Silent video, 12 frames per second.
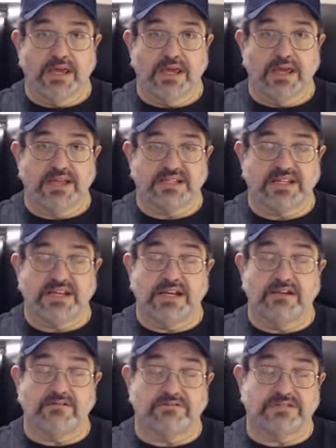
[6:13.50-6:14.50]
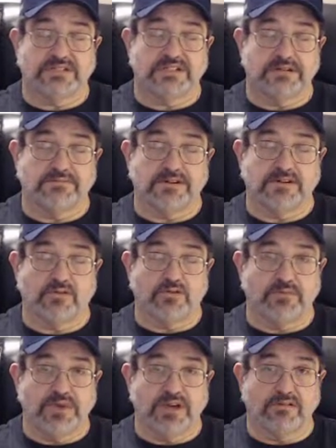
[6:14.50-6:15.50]
as I did over the summer, go to
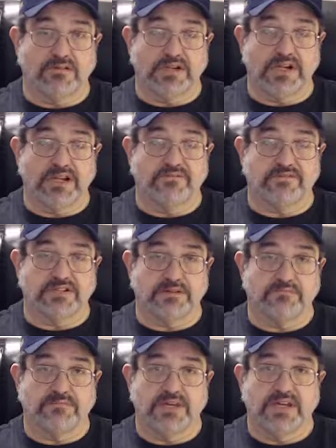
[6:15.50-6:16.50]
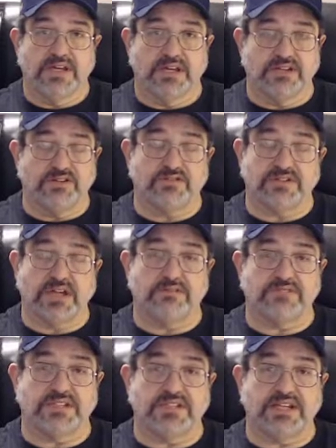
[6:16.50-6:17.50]
Mayo Clinic for some issues I
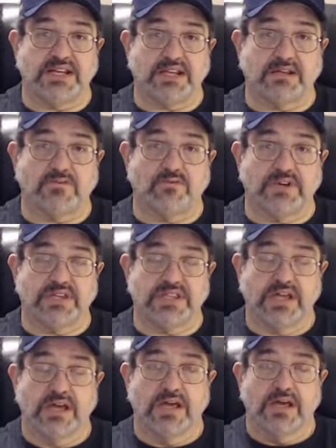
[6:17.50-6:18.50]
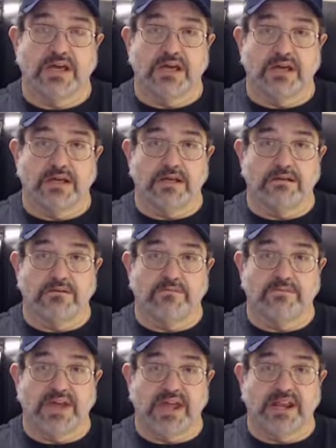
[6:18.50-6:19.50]
was dealing with
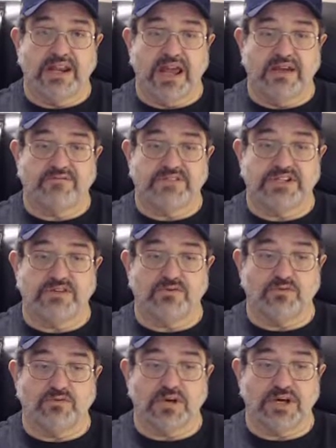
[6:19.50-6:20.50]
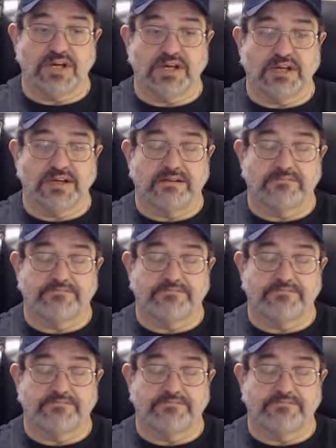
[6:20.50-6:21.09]
and have to